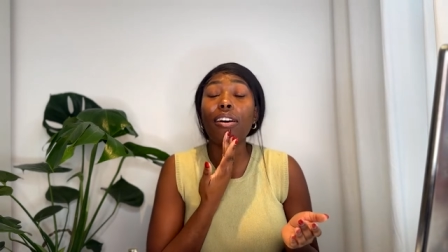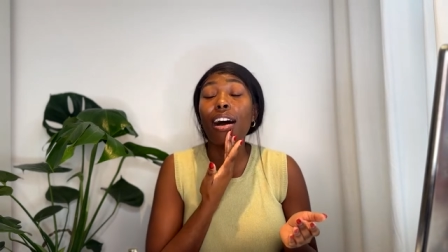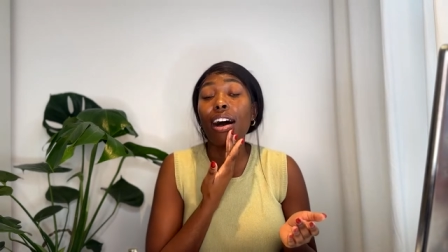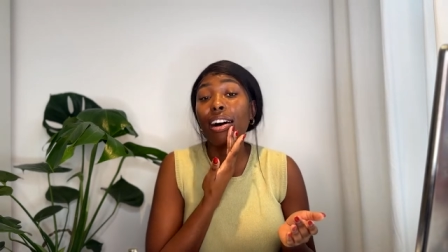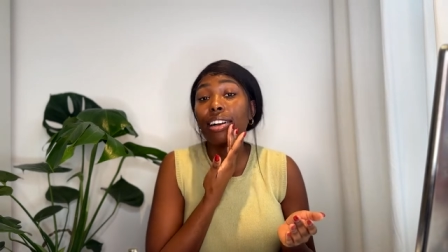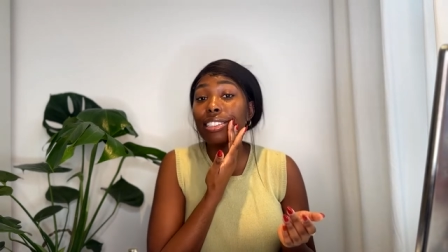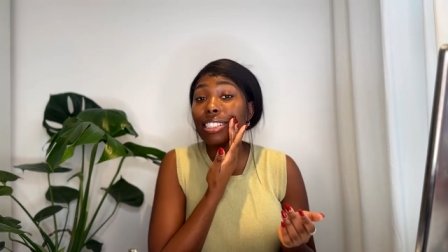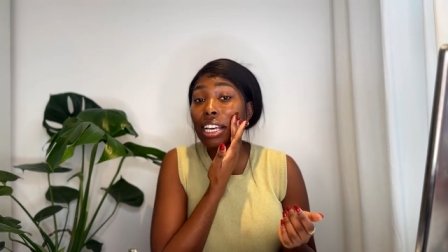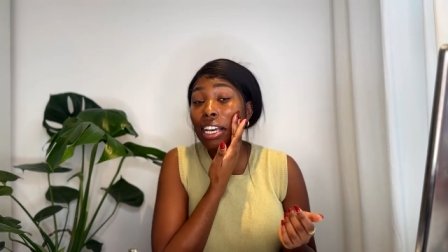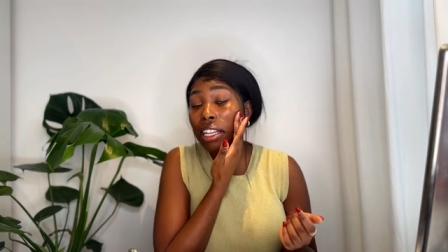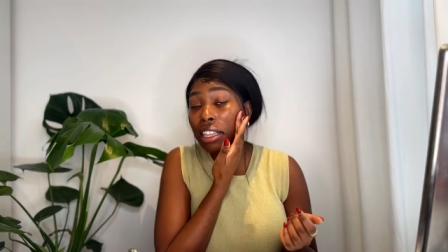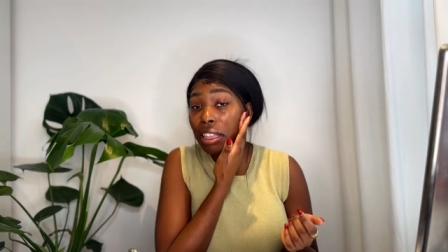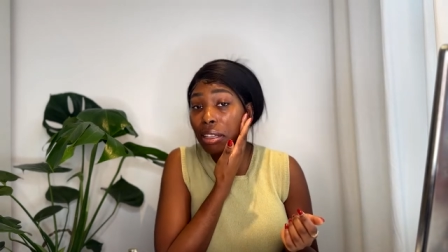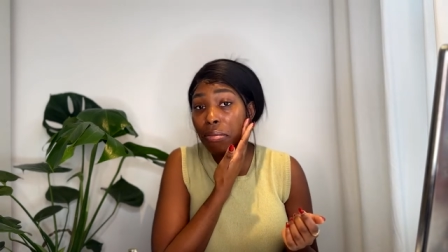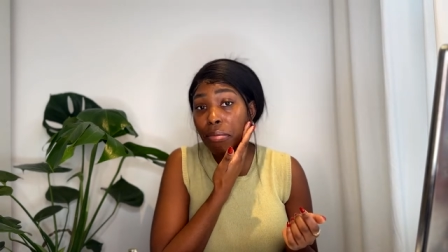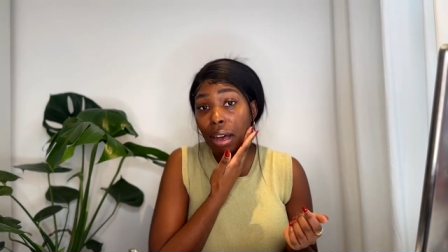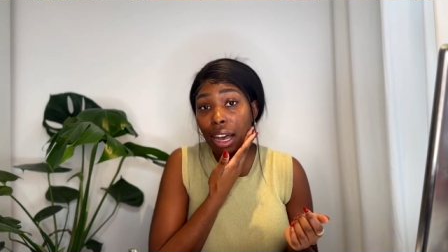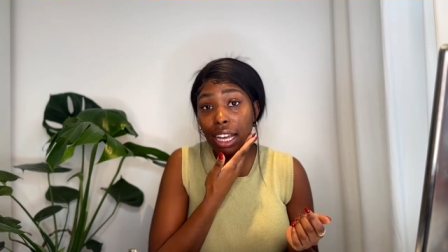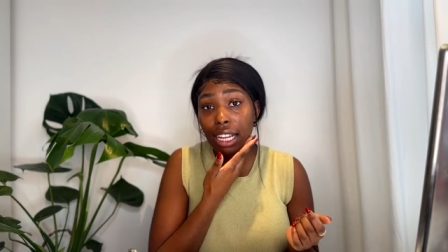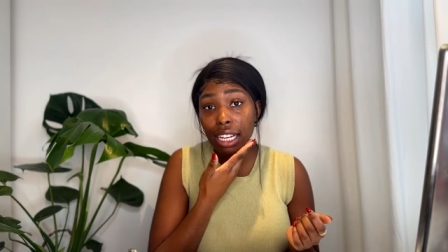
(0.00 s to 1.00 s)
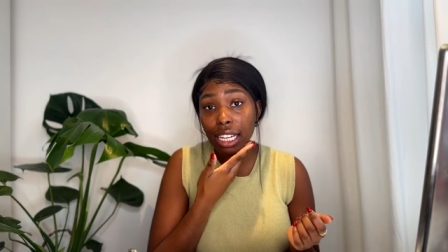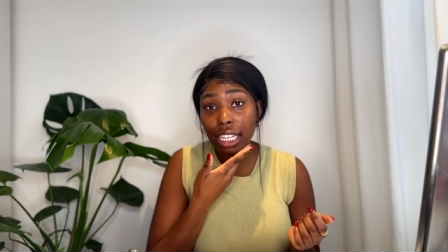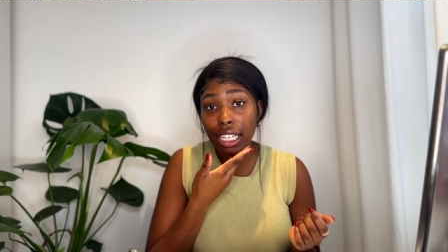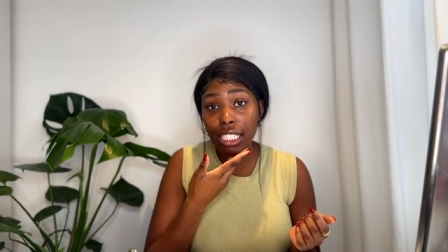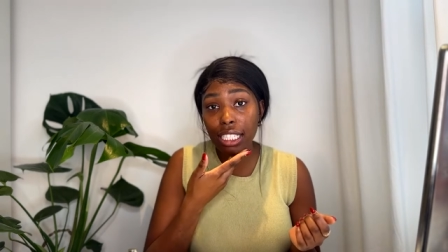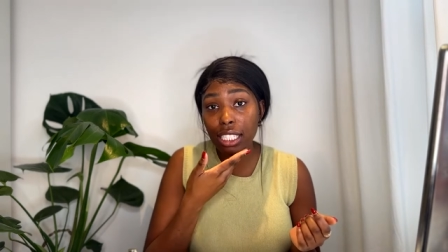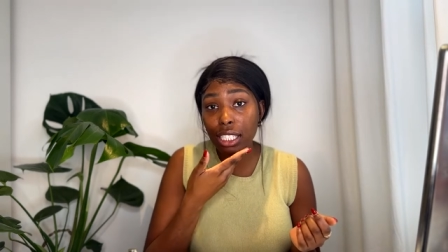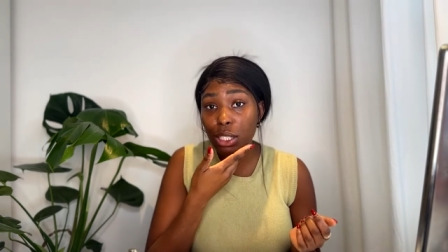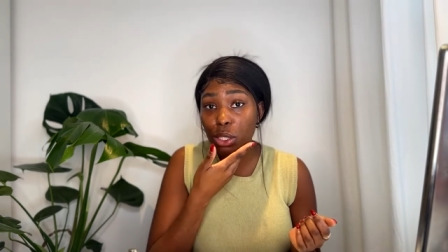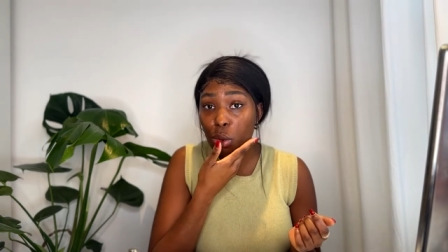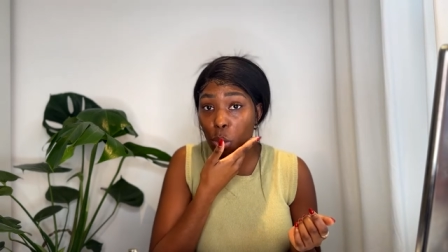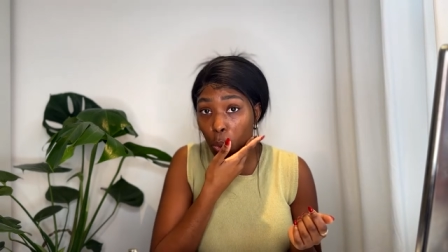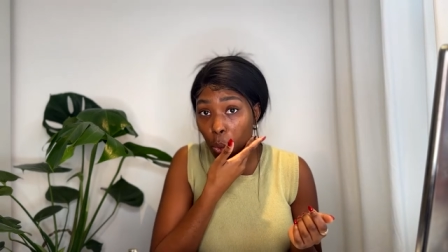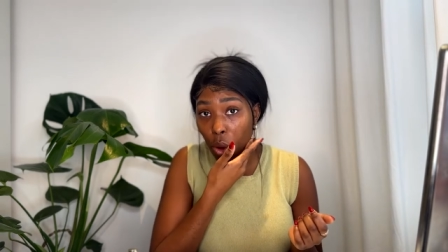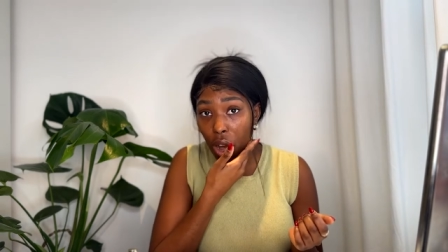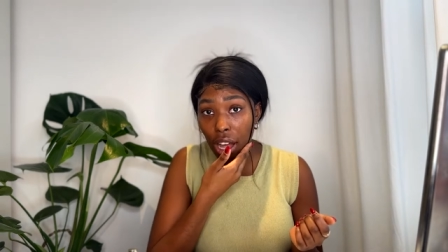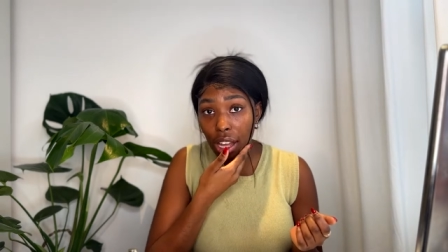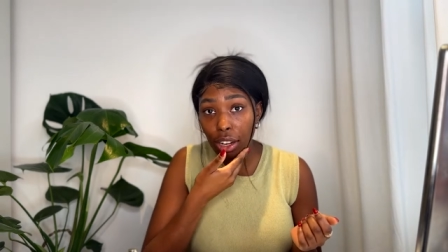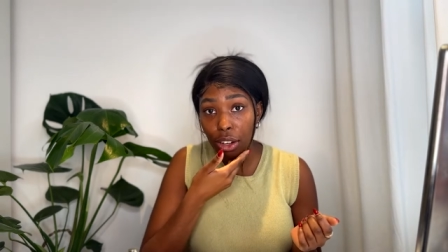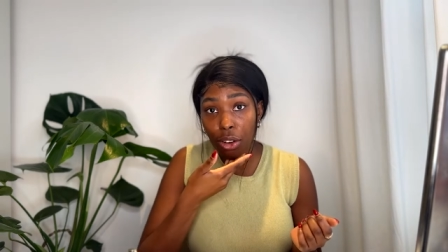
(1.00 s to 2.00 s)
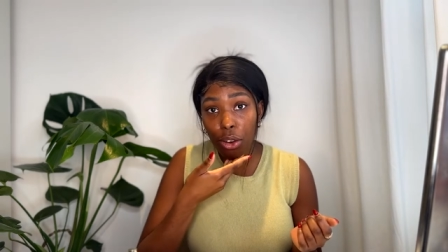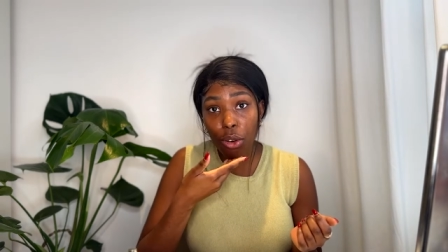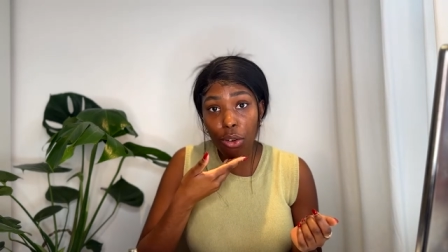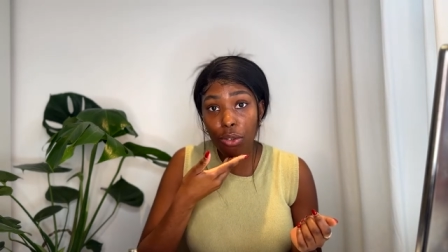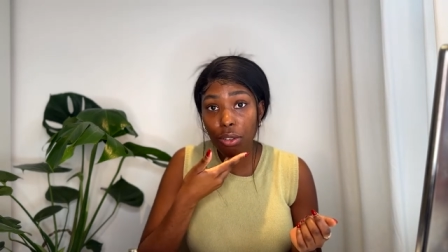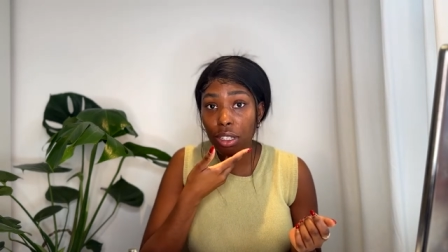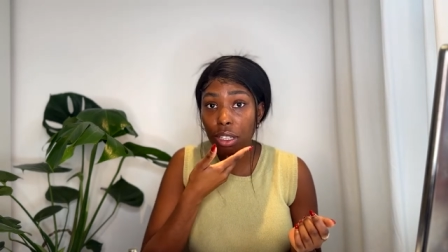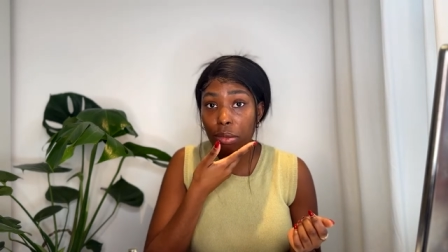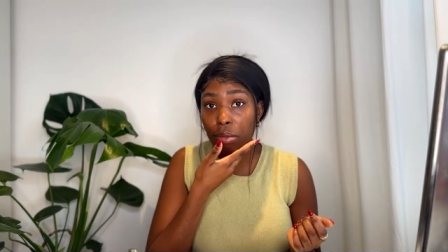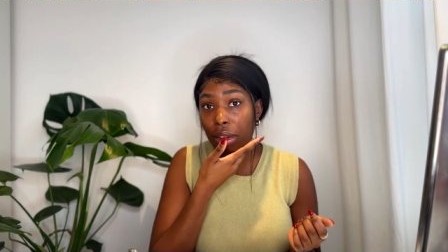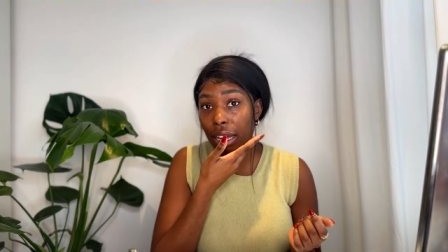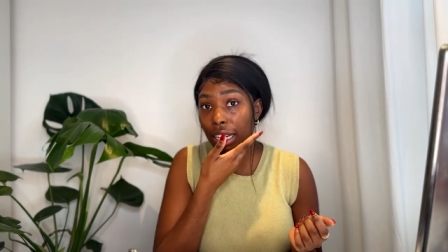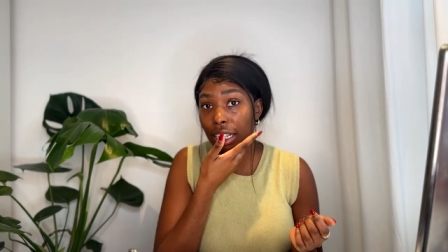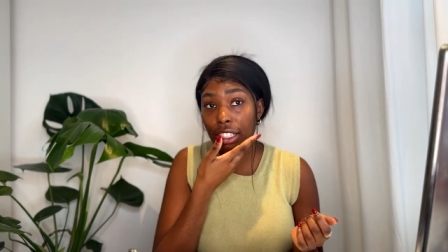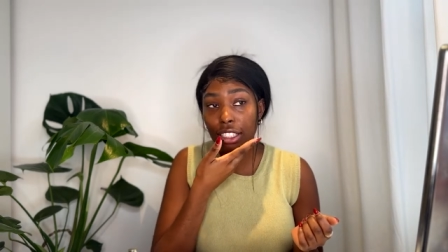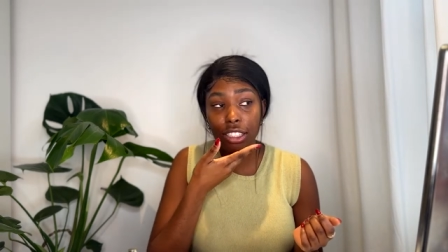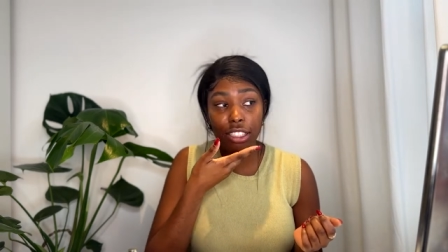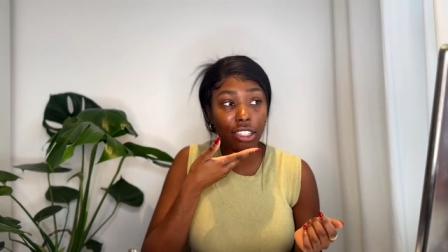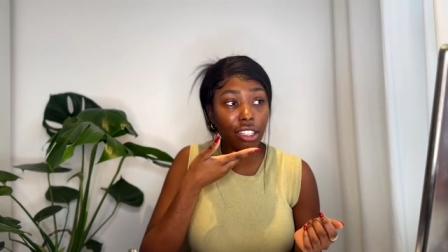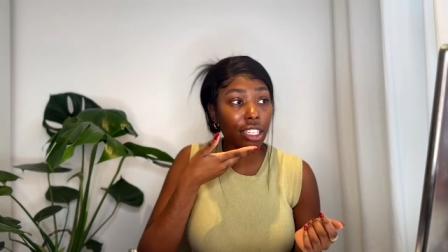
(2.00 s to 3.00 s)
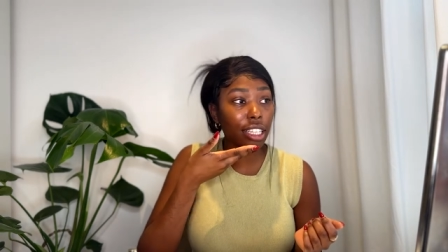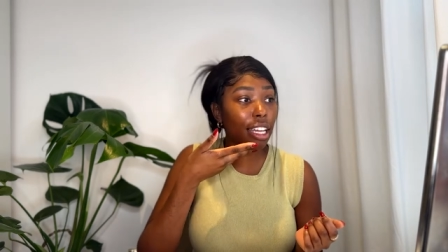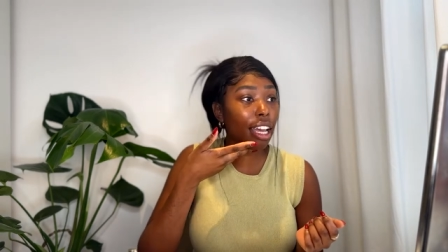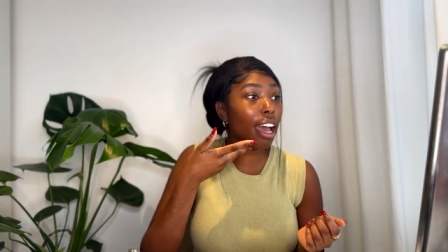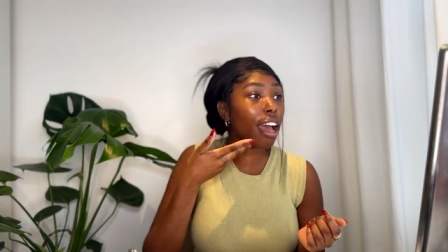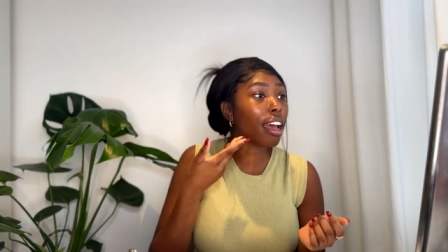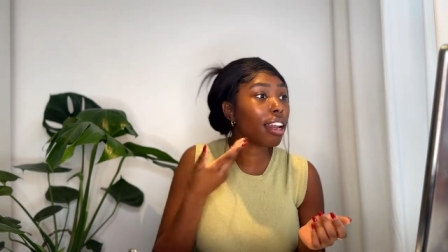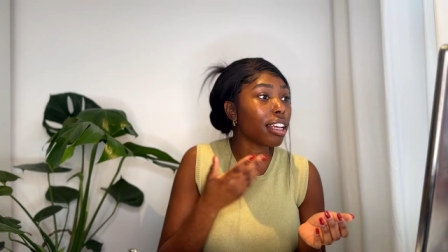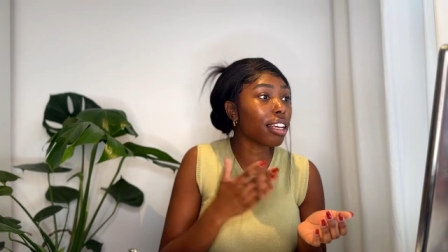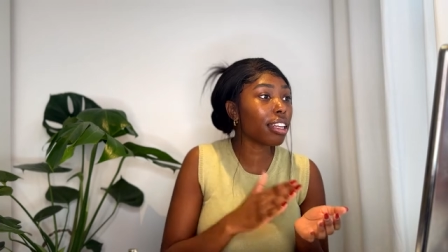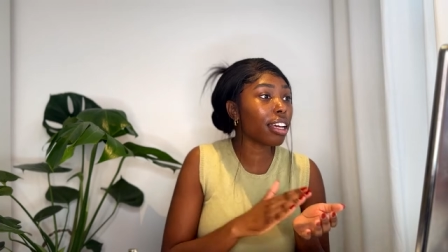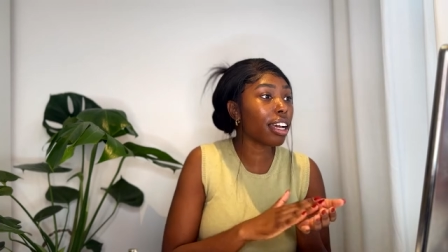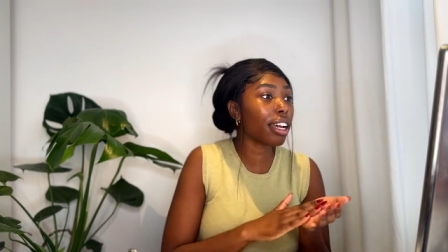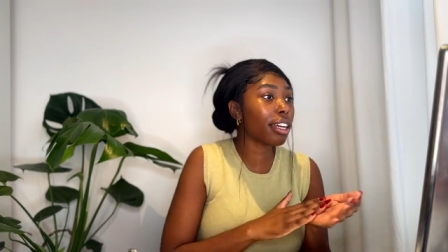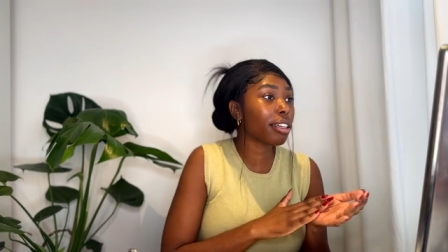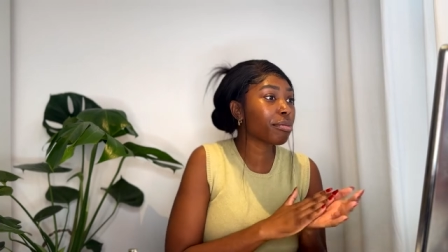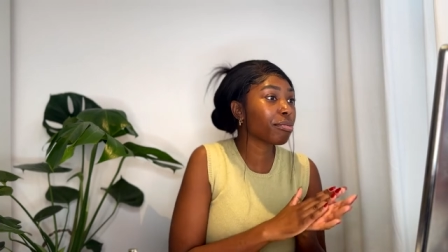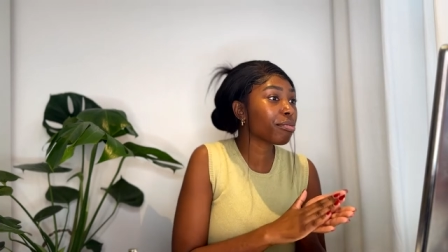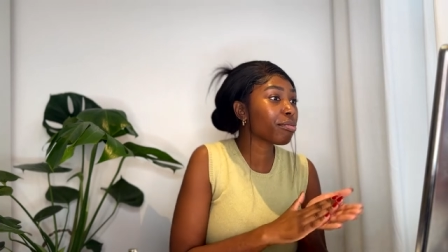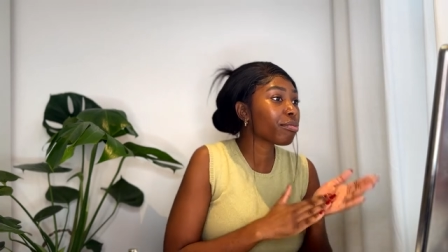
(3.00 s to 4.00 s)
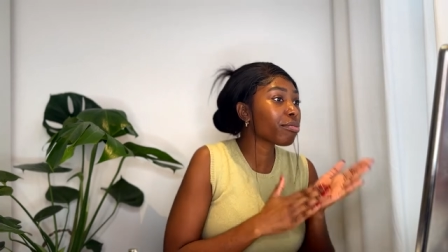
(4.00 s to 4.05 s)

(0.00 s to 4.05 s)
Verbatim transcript: I'll take the minus one over the minus 30 any day.